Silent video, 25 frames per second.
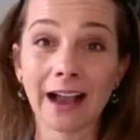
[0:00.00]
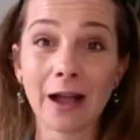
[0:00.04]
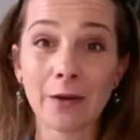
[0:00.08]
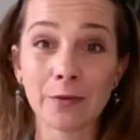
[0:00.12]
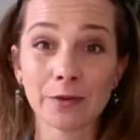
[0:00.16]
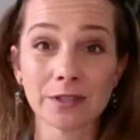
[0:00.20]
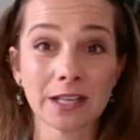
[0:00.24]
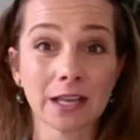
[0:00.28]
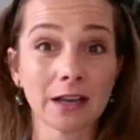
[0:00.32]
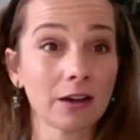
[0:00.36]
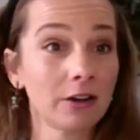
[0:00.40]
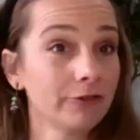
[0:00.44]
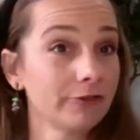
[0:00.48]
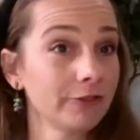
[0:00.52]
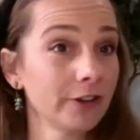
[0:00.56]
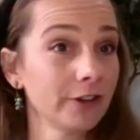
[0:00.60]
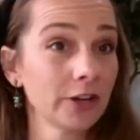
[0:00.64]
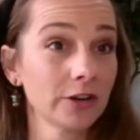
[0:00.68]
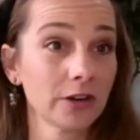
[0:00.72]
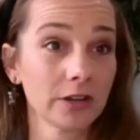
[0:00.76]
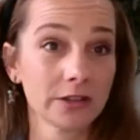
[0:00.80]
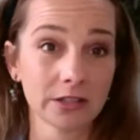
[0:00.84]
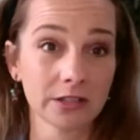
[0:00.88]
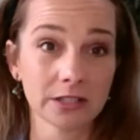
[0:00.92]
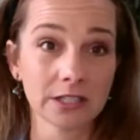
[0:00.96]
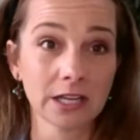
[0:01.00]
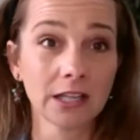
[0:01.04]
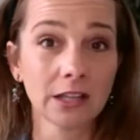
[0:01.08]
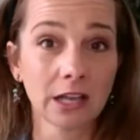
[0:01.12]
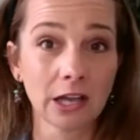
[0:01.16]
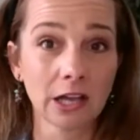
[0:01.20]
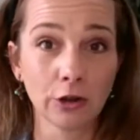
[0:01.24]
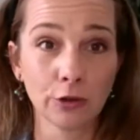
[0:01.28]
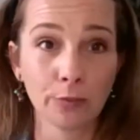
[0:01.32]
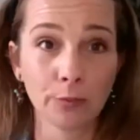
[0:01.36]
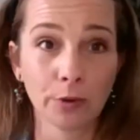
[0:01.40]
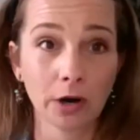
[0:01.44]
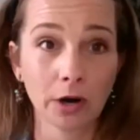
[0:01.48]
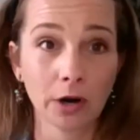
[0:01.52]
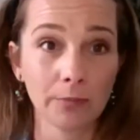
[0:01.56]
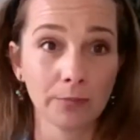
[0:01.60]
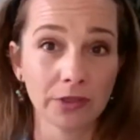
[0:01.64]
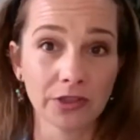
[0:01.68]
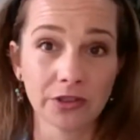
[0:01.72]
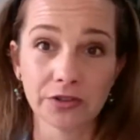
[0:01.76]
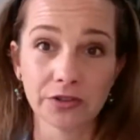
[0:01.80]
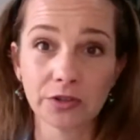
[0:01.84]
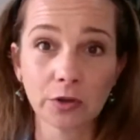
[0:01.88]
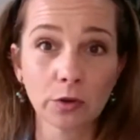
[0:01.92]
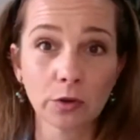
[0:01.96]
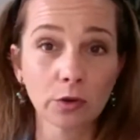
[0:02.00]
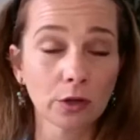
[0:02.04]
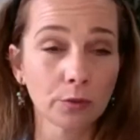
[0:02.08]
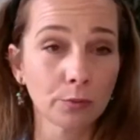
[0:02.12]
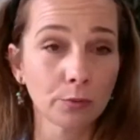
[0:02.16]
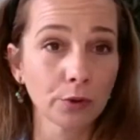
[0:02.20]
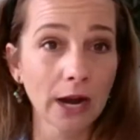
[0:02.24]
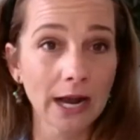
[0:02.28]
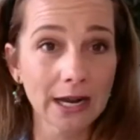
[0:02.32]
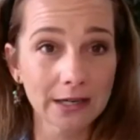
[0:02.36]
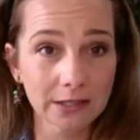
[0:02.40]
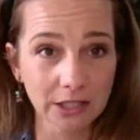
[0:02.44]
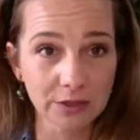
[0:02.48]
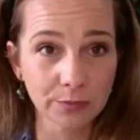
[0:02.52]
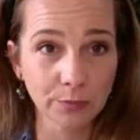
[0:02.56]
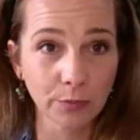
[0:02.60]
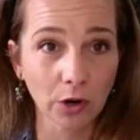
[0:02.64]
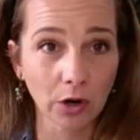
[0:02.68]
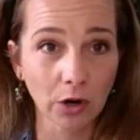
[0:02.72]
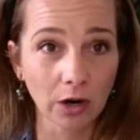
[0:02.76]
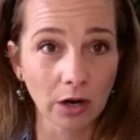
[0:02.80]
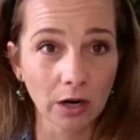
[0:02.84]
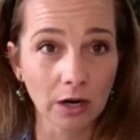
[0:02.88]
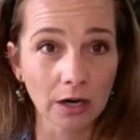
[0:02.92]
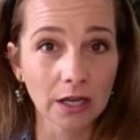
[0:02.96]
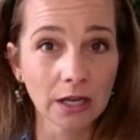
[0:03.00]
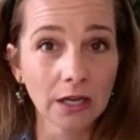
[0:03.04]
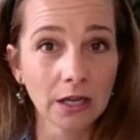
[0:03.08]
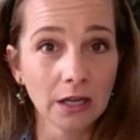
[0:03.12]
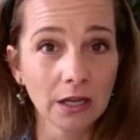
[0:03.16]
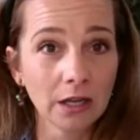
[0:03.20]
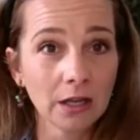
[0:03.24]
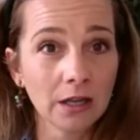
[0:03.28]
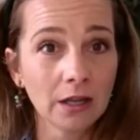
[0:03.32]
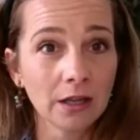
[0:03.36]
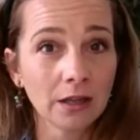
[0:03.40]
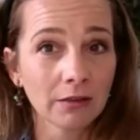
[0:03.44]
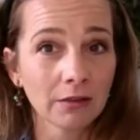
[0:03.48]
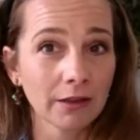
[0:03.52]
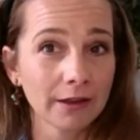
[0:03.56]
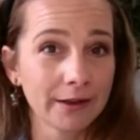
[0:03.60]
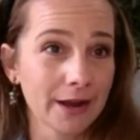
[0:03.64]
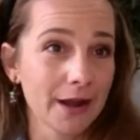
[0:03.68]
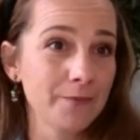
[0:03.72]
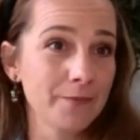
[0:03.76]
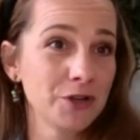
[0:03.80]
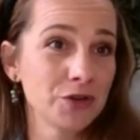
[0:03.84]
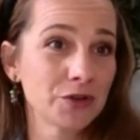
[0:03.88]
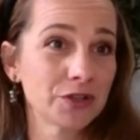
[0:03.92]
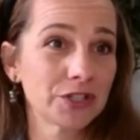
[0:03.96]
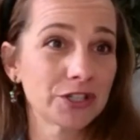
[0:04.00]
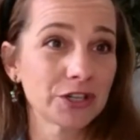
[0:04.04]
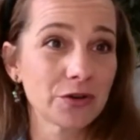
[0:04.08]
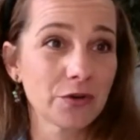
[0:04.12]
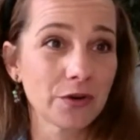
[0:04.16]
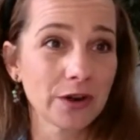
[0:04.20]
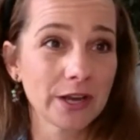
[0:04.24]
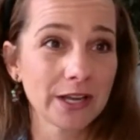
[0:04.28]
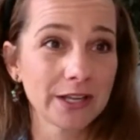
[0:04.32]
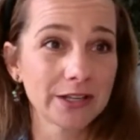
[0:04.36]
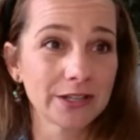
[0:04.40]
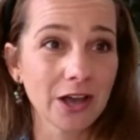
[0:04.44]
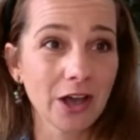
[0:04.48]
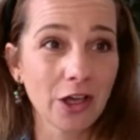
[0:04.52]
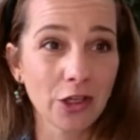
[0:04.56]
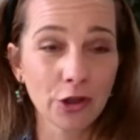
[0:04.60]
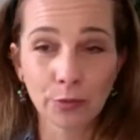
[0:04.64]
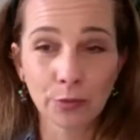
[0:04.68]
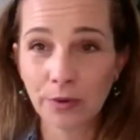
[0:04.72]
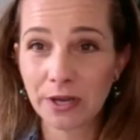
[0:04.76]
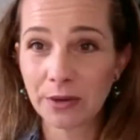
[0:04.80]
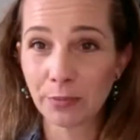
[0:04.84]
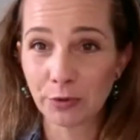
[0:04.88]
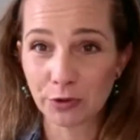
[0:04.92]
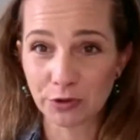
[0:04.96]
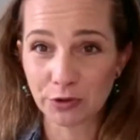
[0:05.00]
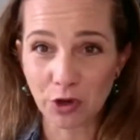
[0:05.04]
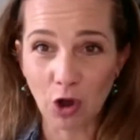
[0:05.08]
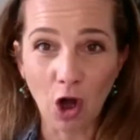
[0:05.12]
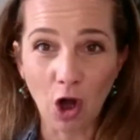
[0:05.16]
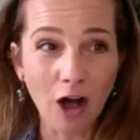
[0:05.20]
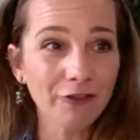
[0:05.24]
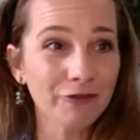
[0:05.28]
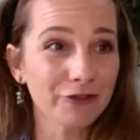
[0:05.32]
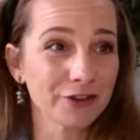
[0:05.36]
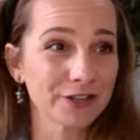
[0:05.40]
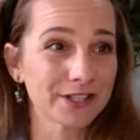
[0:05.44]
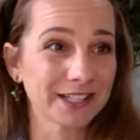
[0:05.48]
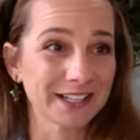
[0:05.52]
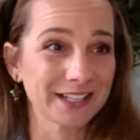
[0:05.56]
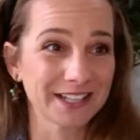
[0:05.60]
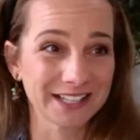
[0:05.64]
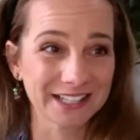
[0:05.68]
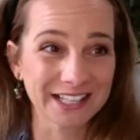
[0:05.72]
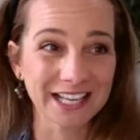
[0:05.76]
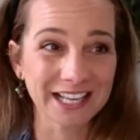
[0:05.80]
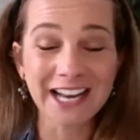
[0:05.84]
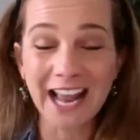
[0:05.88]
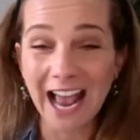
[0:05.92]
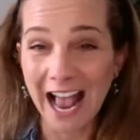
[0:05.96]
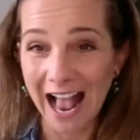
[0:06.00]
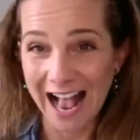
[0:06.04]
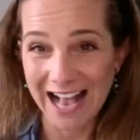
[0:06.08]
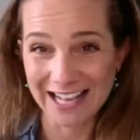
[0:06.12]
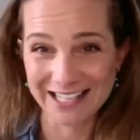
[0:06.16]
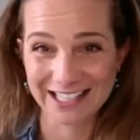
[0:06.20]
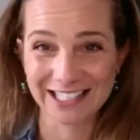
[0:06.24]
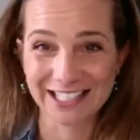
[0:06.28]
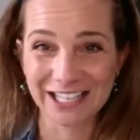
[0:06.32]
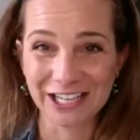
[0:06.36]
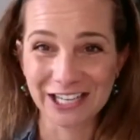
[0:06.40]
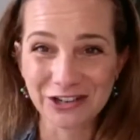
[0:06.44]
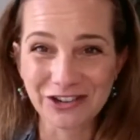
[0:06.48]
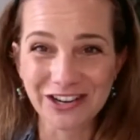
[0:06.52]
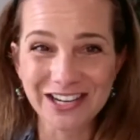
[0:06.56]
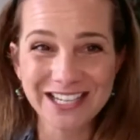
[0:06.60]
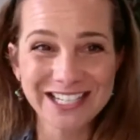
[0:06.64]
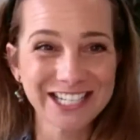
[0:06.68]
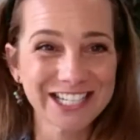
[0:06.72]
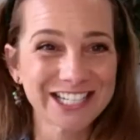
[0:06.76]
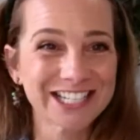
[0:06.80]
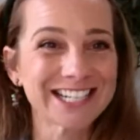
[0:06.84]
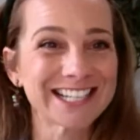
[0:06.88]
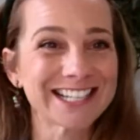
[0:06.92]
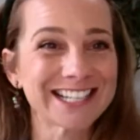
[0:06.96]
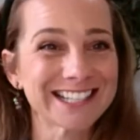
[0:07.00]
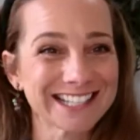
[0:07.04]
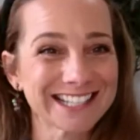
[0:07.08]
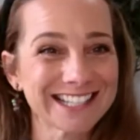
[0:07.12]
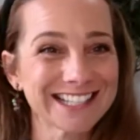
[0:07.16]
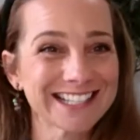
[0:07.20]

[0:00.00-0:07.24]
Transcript: I was like, I'll figure out the telehealth part, but the solo practice part, like I'm used to going into other people's offices and asking questions.